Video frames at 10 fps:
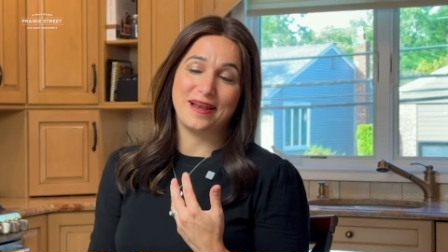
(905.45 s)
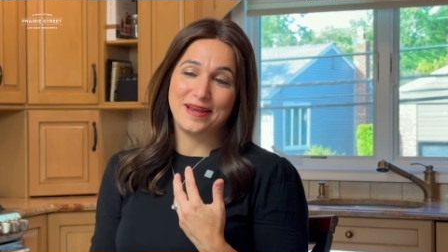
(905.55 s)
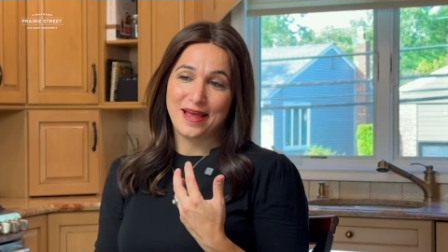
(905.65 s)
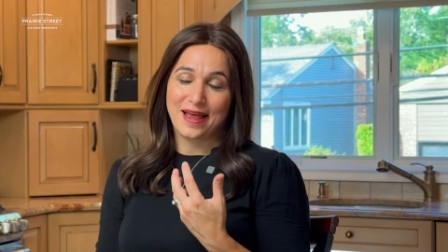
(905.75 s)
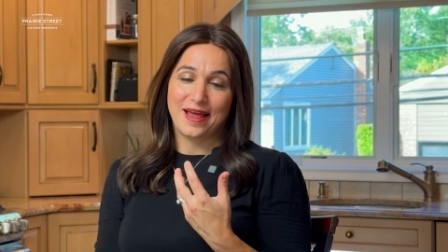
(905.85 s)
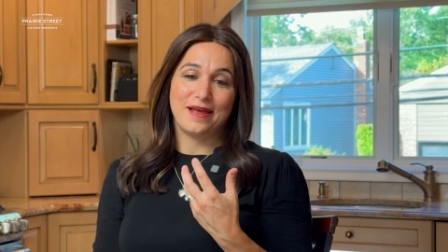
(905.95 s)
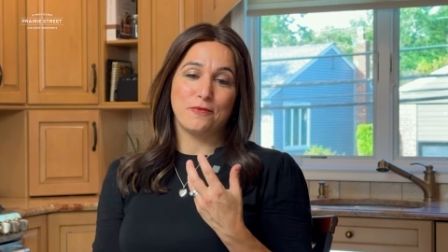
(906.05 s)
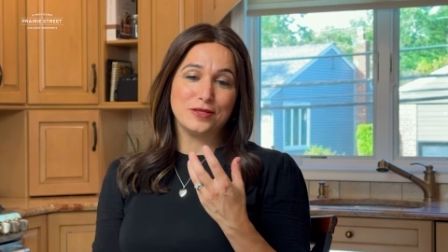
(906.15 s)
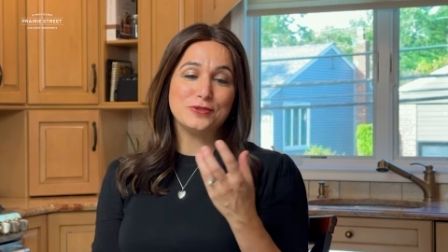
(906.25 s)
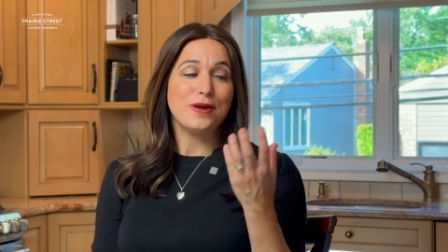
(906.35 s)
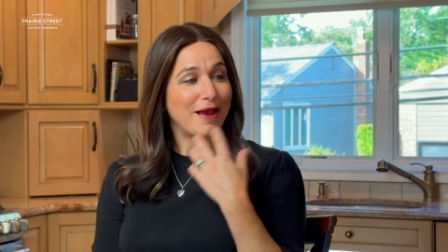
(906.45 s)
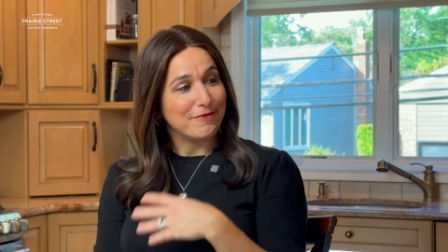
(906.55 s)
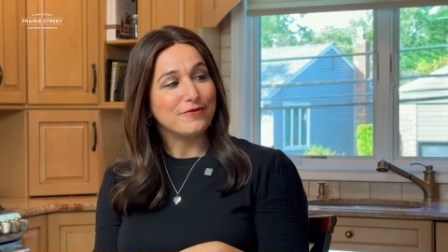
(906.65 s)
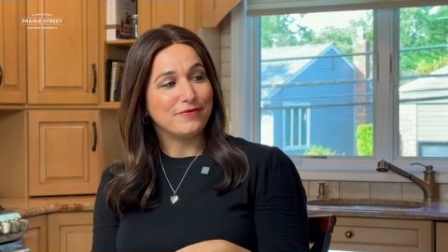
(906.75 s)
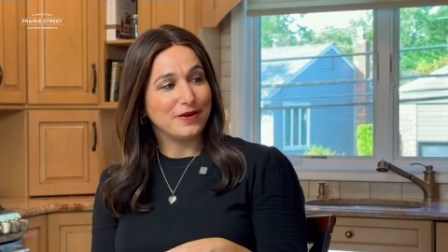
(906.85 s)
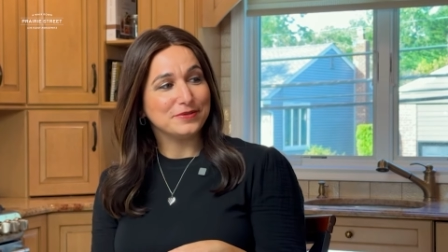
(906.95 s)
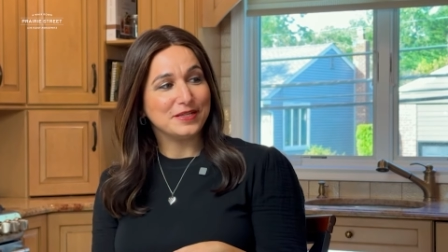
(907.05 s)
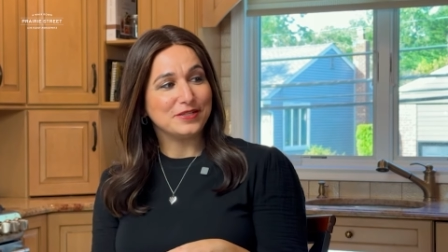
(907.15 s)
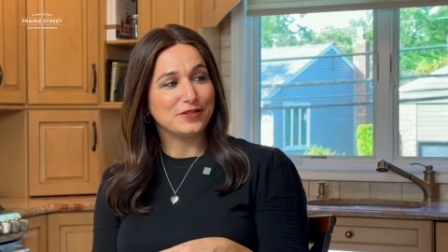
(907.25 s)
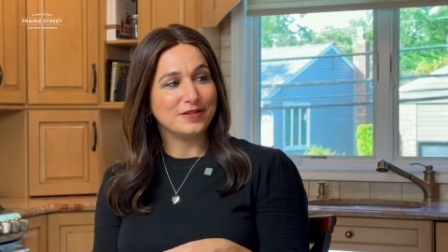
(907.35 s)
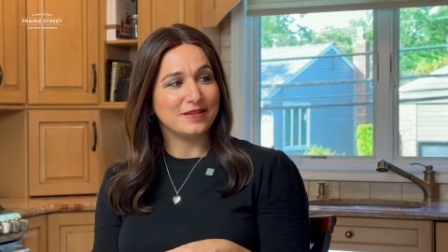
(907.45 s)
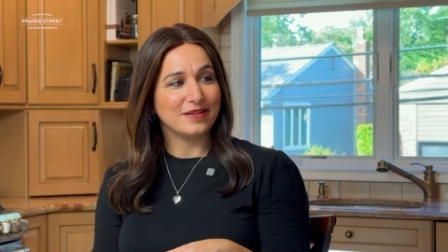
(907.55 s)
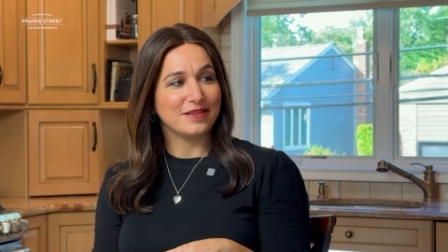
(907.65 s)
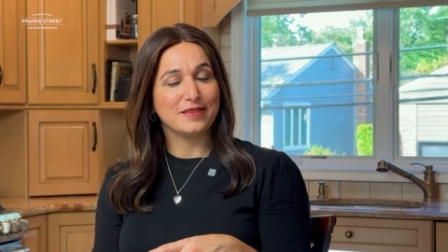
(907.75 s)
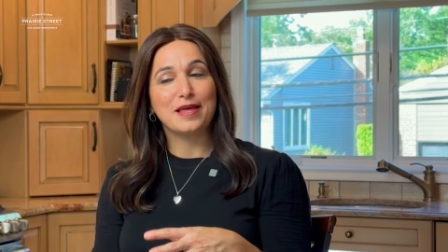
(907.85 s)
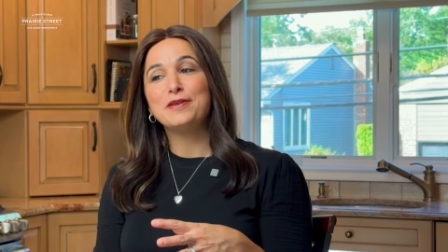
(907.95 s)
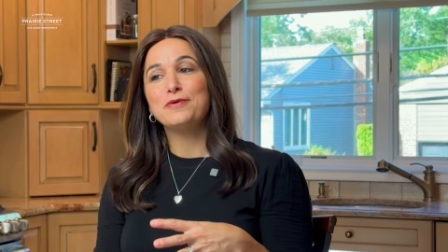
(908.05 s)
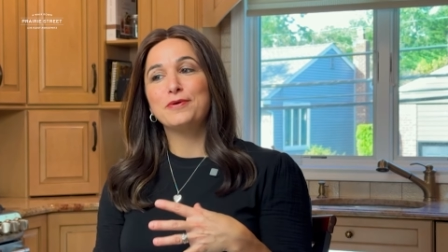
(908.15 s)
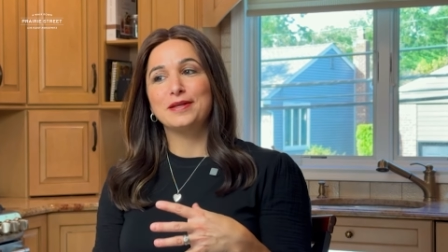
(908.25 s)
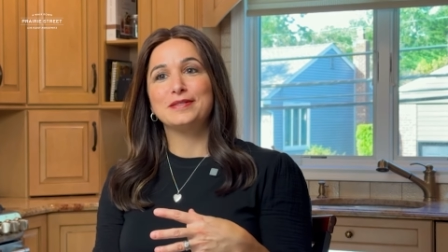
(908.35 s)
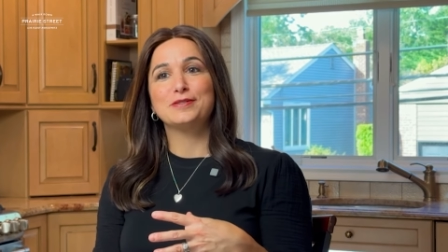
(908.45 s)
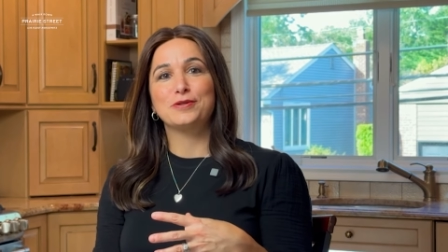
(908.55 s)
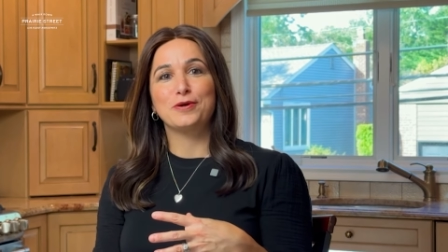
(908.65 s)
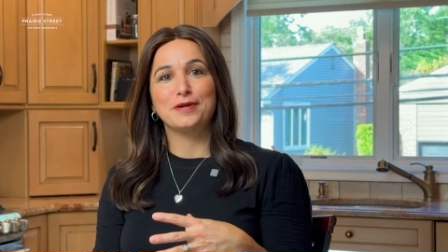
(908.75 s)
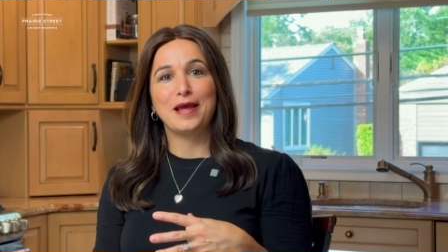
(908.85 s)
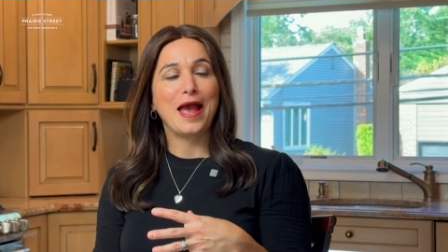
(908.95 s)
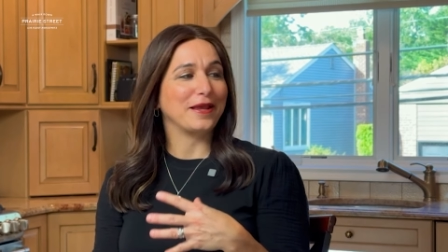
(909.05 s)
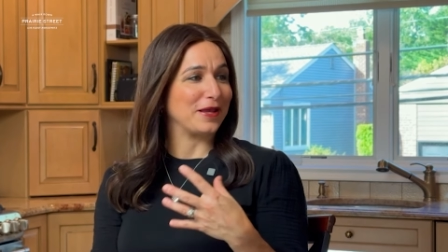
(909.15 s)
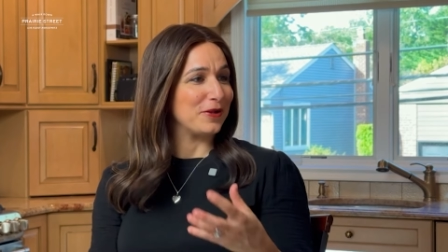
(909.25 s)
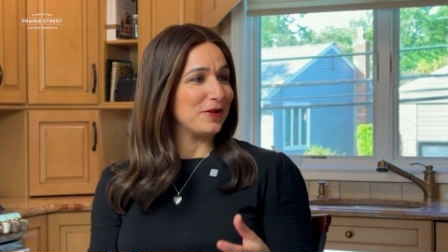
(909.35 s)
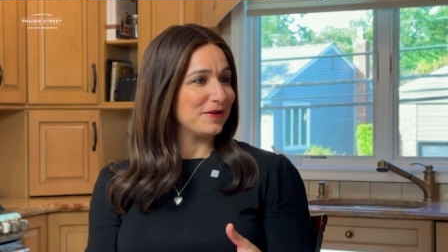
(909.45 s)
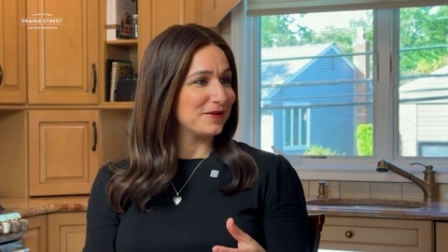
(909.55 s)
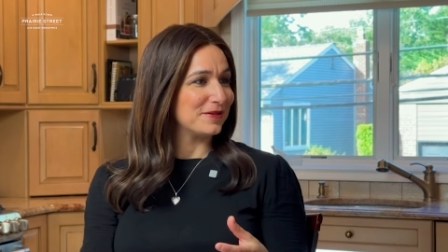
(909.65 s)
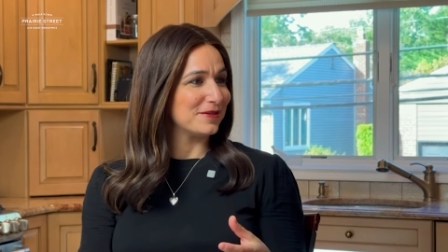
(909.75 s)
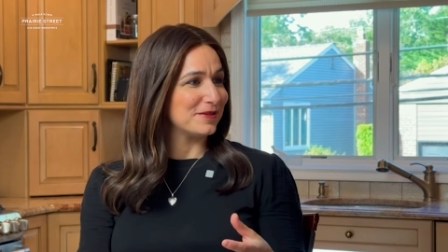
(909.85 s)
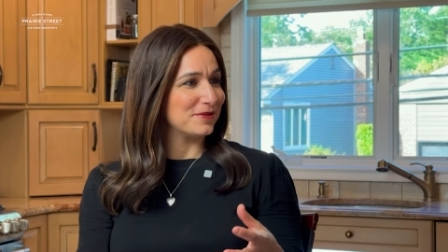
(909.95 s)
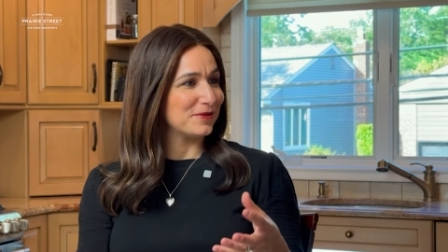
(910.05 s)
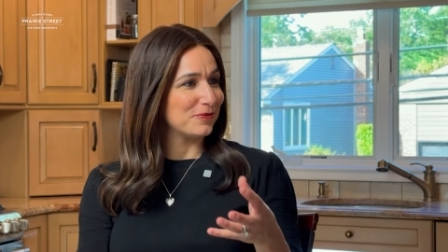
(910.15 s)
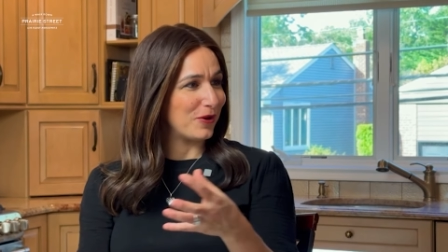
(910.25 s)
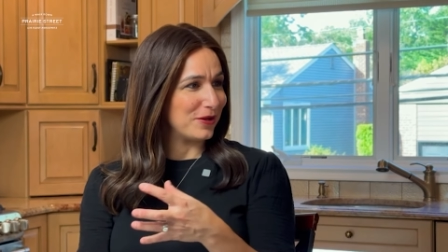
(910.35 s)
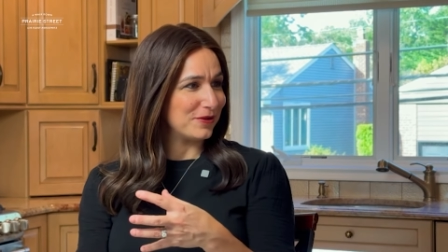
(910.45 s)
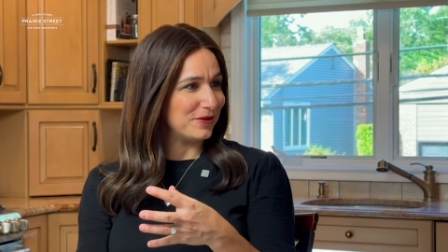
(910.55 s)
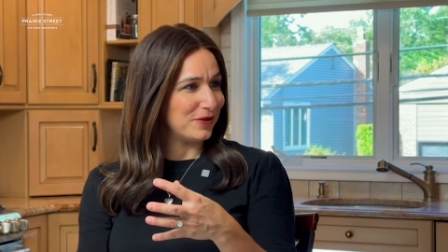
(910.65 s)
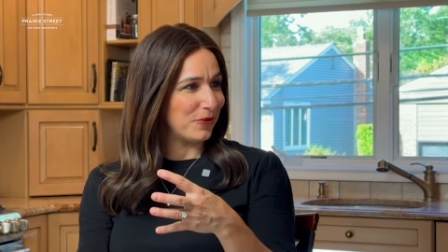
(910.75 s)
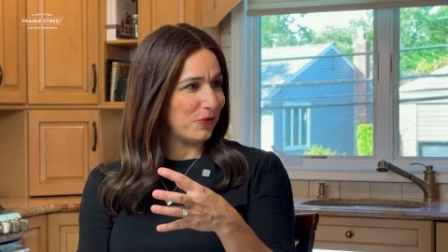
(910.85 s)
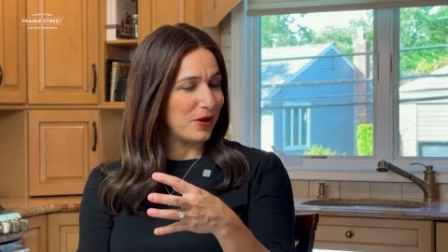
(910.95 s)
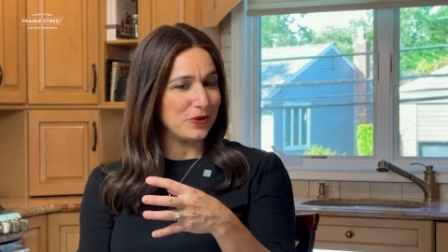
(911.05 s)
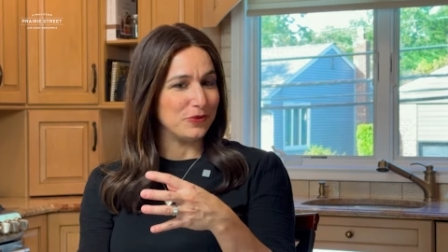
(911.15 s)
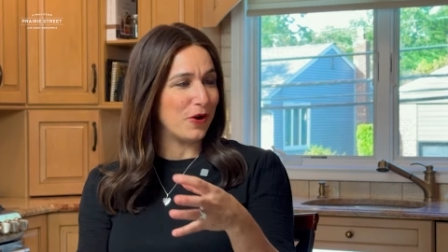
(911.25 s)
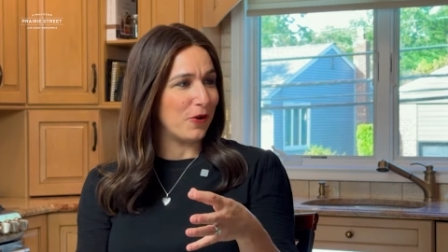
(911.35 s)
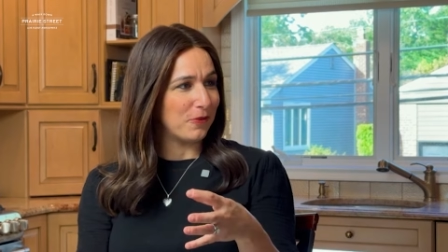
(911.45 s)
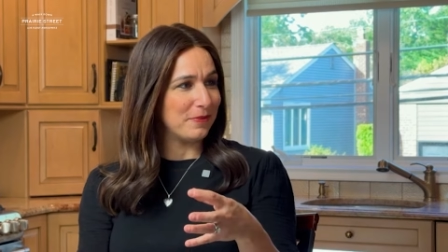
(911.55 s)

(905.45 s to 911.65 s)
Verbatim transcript: and I, once you have the foundation, then you can start hacking what you know what you know